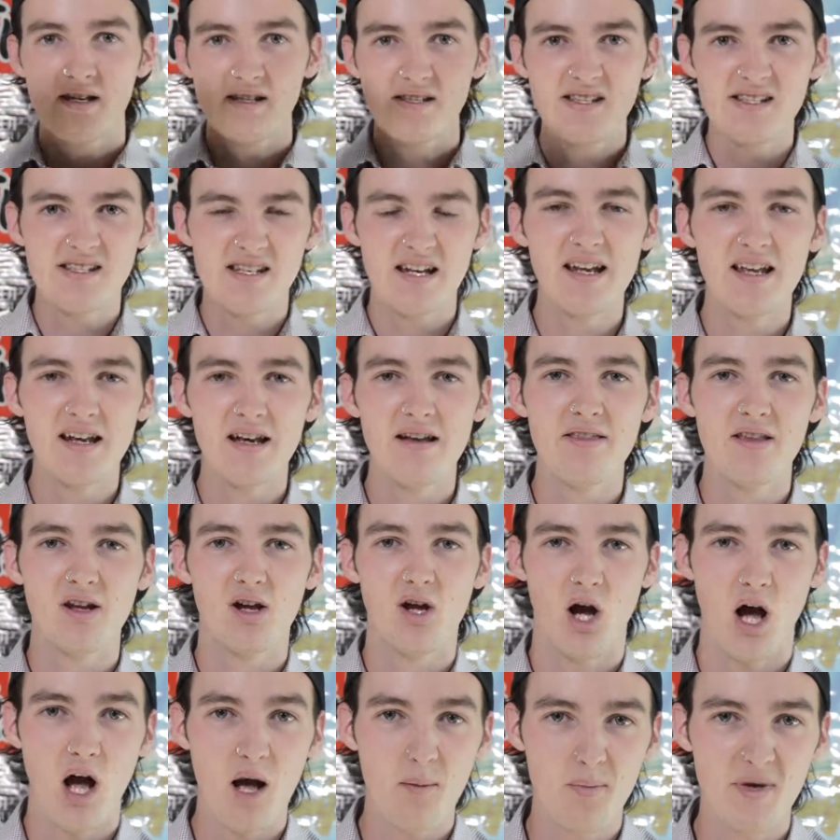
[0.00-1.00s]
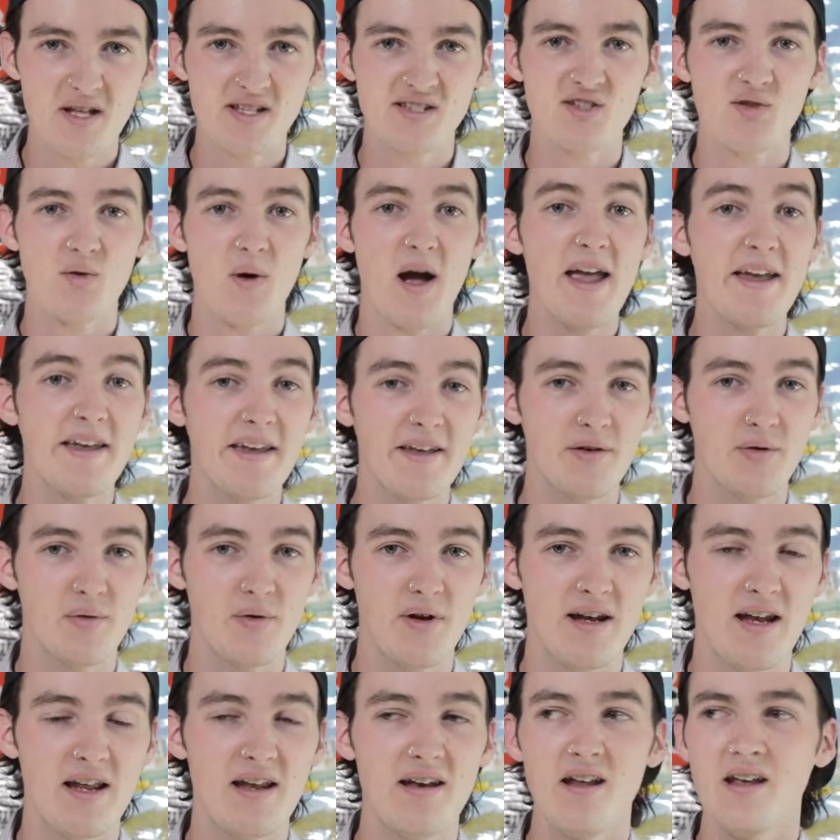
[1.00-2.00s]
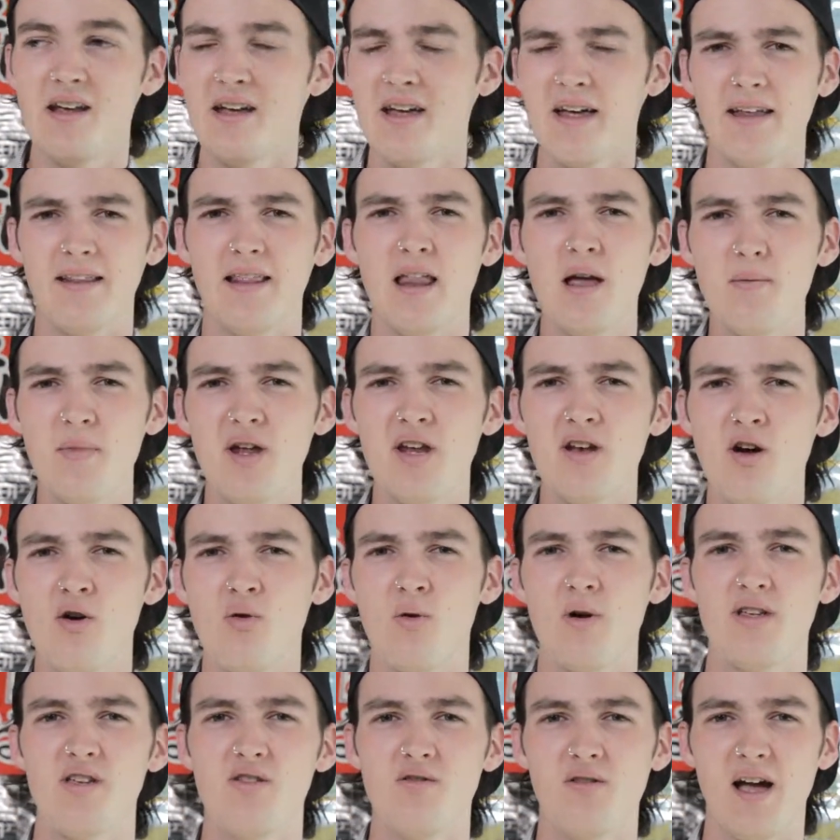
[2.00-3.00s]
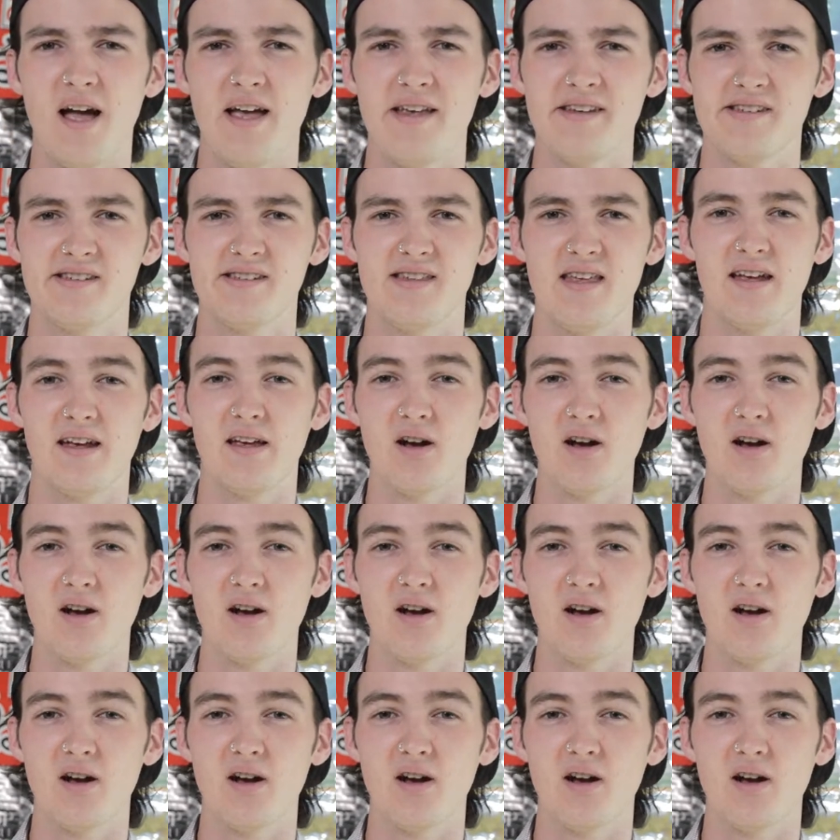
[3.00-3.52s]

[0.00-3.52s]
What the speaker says: stick it in the comments so I can read it, and let me know what you guys think.